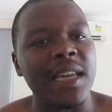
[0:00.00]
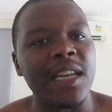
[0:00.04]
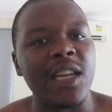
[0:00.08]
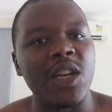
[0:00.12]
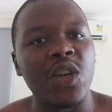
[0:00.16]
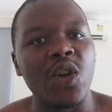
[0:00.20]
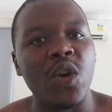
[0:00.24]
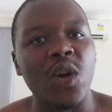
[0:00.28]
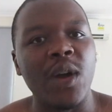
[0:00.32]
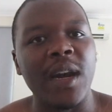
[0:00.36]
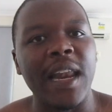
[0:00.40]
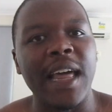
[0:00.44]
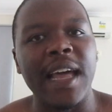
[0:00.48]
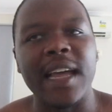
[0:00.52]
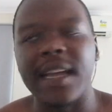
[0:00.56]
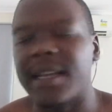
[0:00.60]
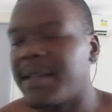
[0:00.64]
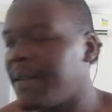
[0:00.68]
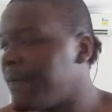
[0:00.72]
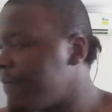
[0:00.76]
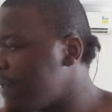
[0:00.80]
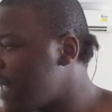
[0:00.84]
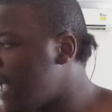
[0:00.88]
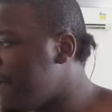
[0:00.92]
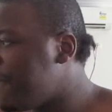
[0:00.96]
You know, like
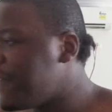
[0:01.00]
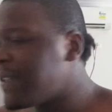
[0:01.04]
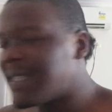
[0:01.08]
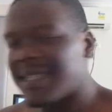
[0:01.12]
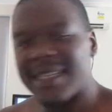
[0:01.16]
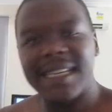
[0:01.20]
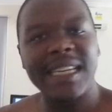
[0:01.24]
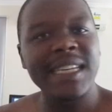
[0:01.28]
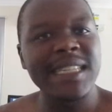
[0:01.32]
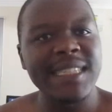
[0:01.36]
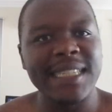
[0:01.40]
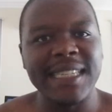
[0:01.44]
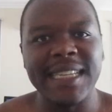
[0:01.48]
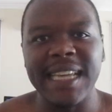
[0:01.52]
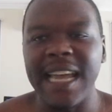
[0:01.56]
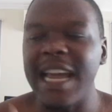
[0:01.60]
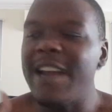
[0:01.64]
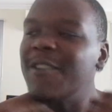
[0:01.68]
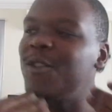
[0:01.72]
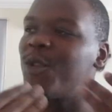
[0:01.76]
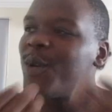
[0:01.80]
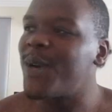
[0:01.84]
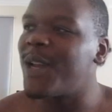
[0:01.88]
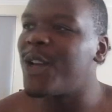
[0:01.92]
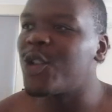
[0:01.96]
if it's easy,
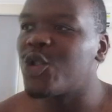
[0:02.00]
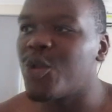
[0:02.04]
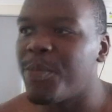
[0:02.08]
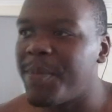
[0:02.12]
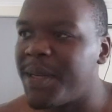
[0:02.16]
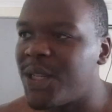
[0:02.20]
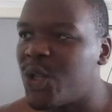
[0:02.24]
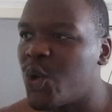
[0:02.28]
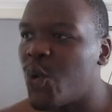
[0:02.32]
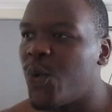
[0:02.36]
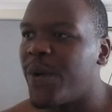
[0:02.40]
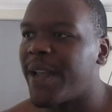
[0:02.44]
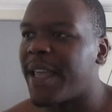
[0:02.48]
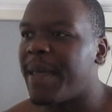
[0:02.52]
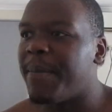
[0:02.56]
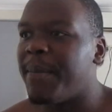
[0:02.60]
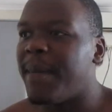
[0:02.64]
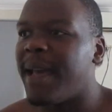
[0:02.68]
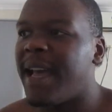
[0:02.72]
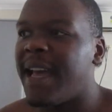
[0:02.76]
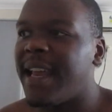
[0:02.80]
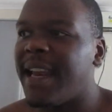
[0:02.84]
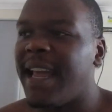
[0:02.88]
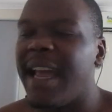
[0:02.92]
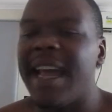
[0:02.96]
everyone else will be doing it,
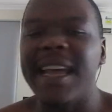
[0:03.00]
man.